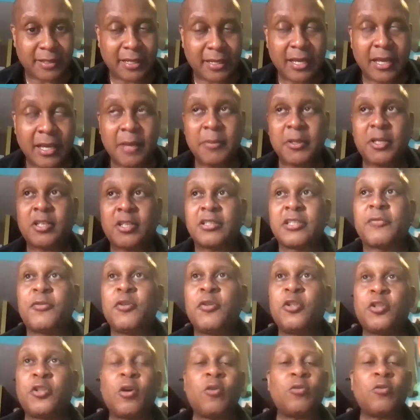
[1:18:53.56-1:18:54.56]
Because if
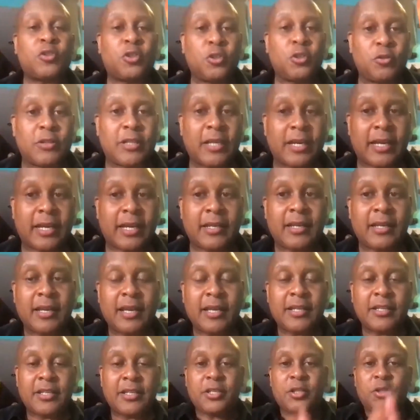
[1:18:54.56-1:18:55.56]
you don't do that,
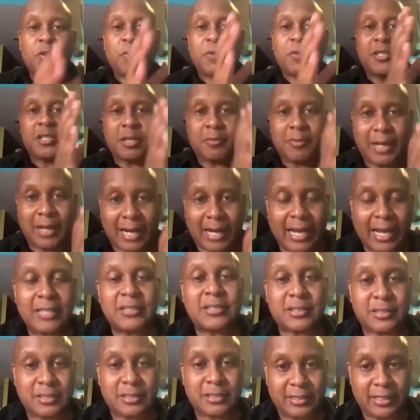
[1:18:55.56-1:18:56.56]
then you become
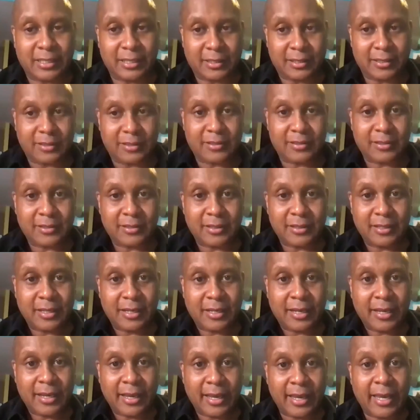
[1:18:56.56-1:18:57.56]
isolated.
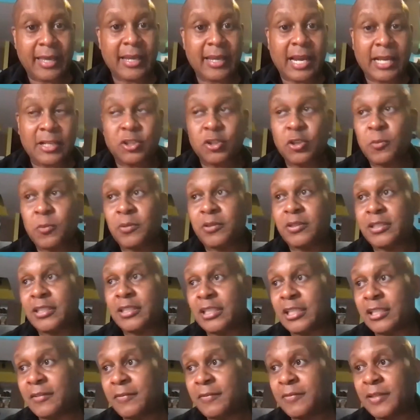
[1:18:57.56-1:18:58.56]
And I do
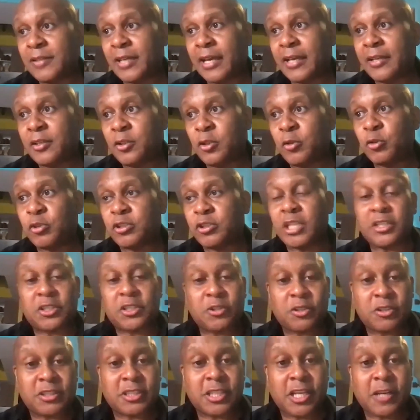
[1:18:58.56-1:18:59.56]
believe that you set
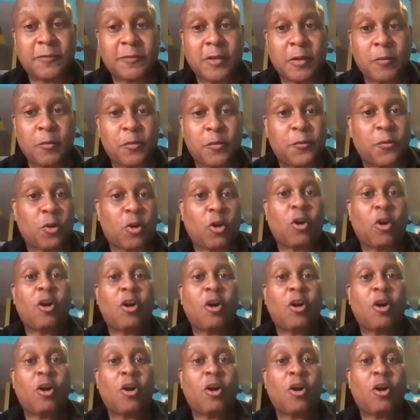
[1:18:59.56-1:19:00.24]
yourself up for all